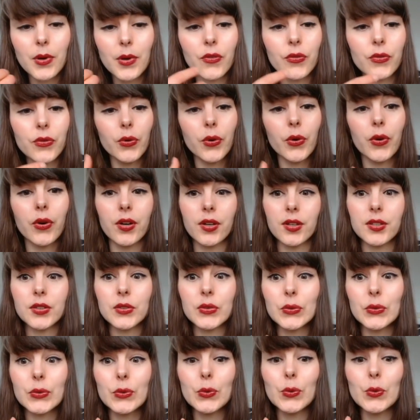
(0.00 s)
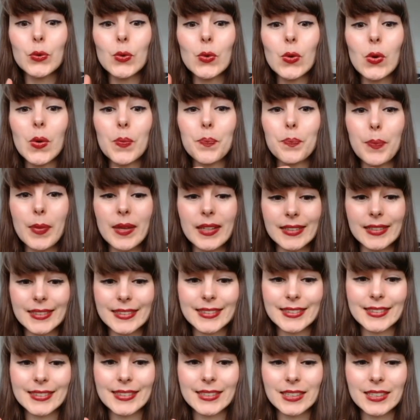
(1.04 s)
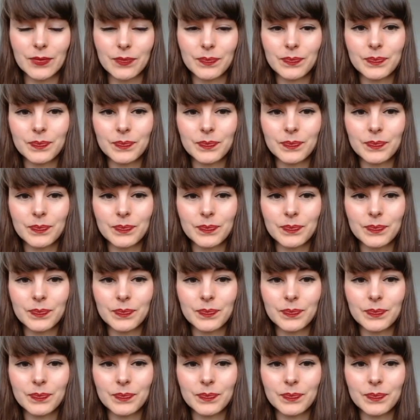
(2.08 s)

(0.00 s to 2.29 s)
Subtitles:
for du bist.